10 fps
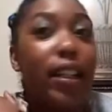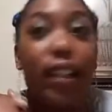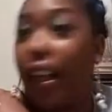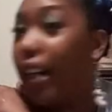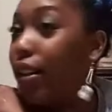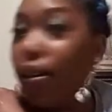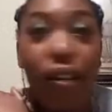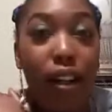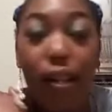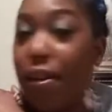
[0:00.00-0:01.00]
didn't look at
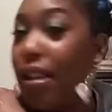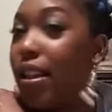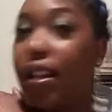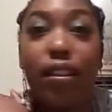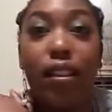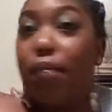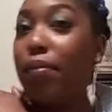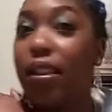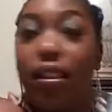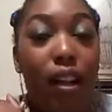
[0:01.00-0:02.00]
no comment section. I'm
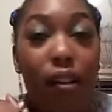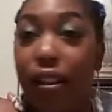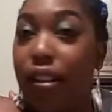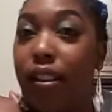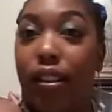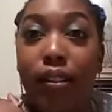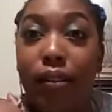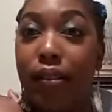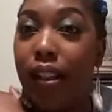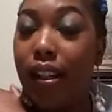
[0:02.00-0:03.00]
just talking to
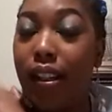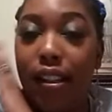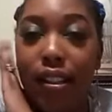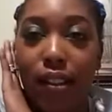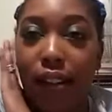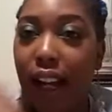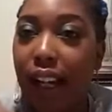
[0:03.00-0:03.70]
you, so I